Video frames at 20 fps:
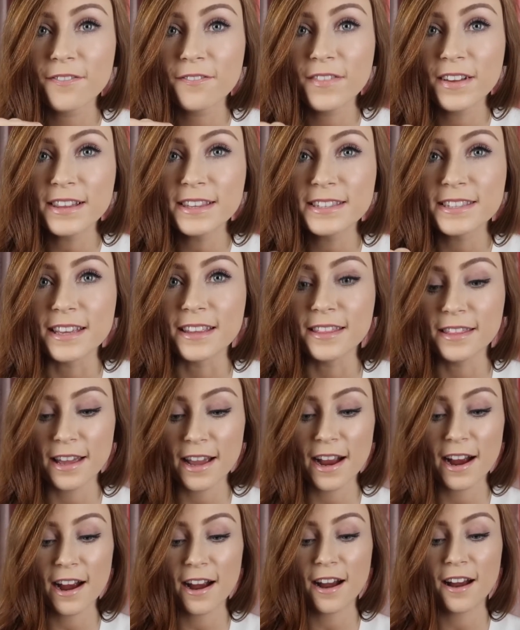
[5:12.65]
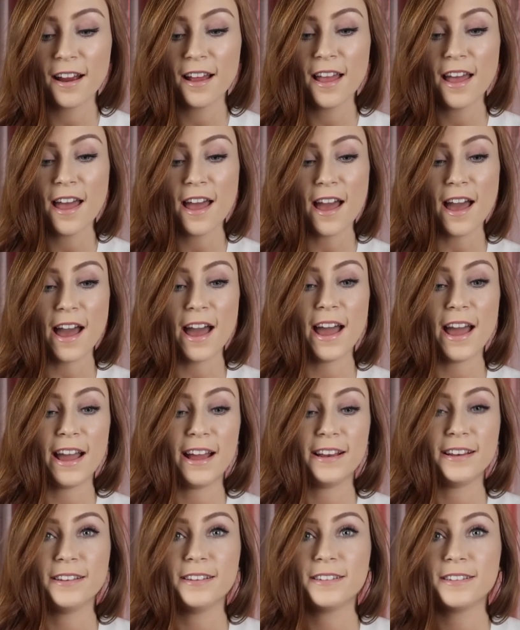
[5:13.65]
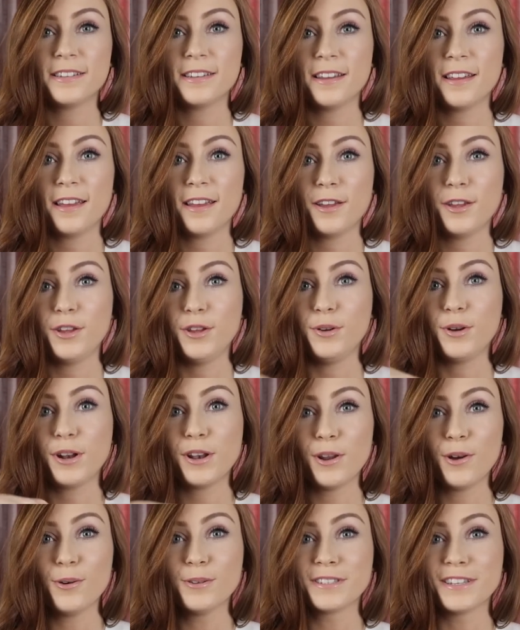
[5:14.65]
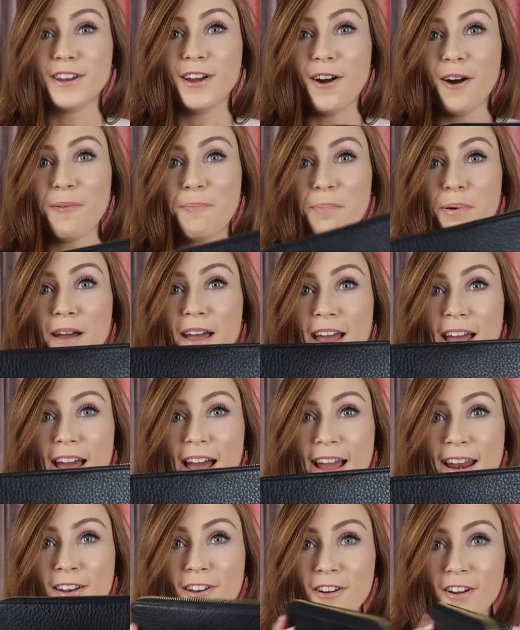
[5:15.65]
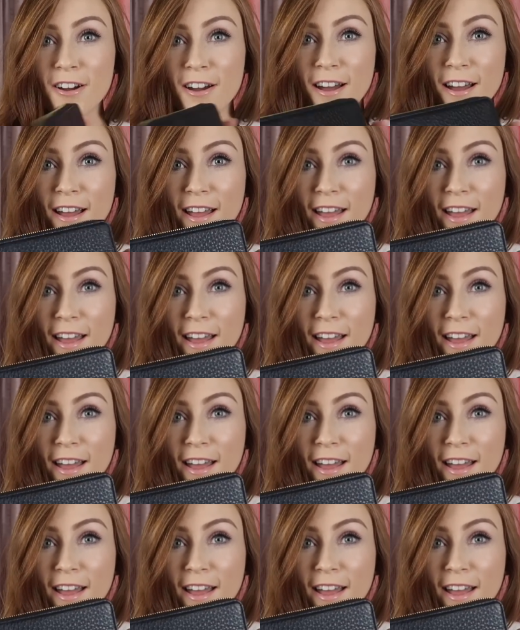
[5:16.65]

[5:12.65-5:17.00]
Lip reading: fits in there, and you close it up, and look,